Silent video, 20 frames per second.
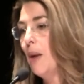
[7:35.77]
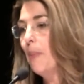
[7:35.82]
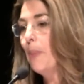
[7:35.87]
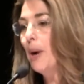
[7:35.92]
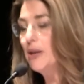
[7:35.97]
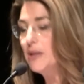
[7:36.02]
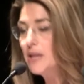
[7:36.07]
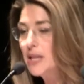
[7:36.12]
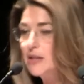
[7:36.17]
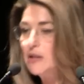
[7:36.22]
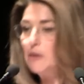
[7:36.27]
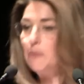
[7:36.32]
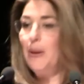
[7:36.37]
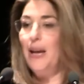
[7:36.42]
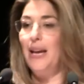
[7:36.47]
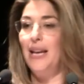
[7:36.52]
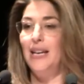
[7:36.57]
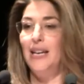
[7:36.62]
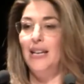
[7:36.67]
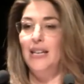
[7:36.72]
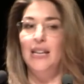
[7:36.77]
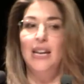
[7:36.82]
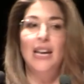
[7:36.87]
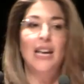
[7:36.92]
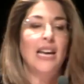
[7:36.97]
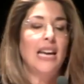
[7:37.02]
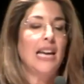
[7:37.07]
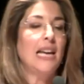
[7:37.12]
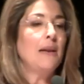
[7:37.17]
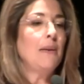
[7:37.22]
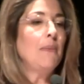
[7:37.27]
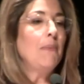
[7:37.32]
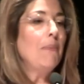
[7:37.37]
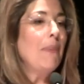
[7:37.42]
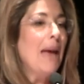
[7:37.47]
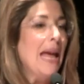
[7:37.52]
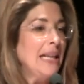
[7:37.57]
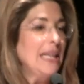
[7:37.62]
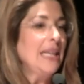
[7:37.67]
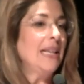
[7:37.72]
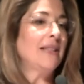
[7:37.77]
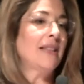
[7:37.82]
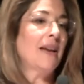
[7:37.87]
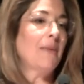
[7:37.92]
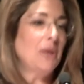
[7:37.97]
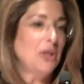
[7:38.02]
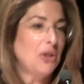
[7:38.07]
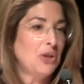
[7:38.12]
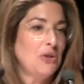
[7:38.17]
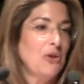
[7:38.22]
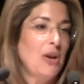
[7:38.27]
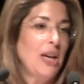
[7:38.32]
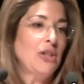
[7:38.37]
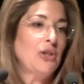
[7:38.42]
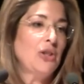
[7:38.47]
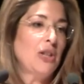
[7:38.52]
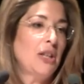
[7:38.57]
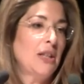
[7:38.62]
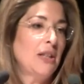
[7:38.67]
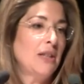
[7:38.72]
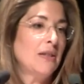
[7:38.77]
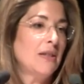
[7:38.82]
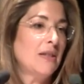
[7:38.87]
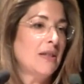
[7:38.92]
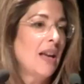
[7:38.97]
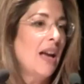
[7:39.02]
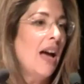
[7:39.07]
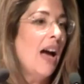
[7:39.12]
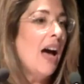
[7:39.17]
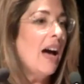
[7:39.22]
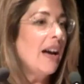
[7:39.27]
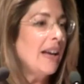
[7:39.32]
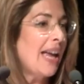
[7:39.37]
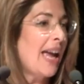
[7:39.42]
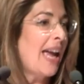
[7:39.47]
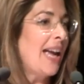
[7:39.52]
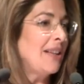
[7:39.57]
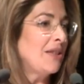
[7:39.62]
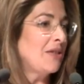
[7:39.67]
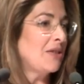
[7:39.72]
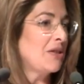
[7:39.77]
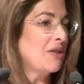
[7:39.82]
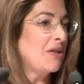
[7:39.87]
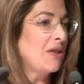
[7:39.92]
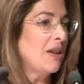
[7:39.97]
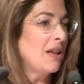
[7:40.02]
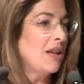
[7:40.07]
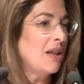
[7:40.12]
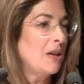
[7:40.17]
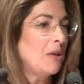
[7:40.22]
participated in many demonstrations against